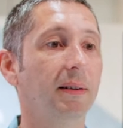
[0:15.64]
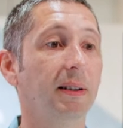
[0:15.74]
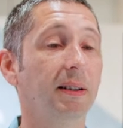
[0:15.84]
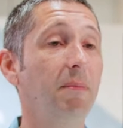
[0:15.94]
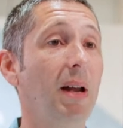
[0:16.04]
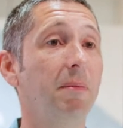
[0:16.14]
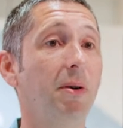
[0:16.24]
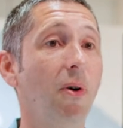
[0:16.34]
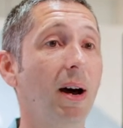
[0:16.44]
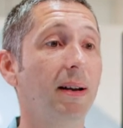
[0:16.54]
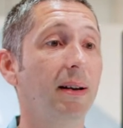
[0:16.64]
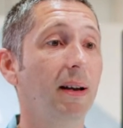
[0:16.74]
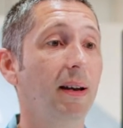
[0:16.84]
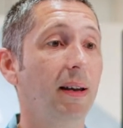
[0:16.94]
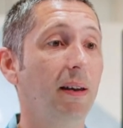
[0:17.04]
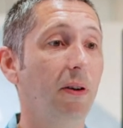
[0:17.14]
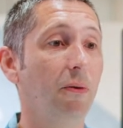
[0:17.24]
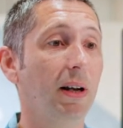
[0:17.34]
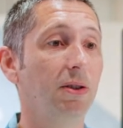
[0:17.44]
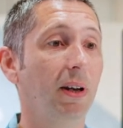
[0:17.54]
The tip number one, if
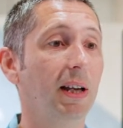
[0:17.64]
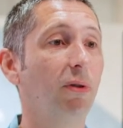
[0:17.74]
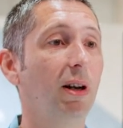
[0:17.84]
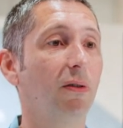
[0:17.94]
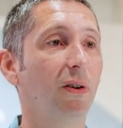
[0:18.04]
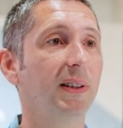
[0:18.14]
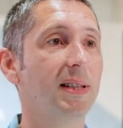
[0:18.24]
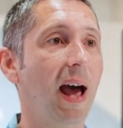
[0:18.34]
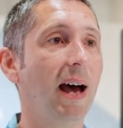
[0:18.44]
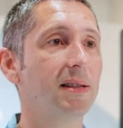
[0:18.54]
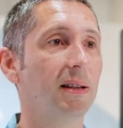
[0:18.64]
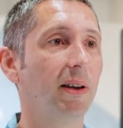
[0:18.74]
you want to get rid of all this hassle,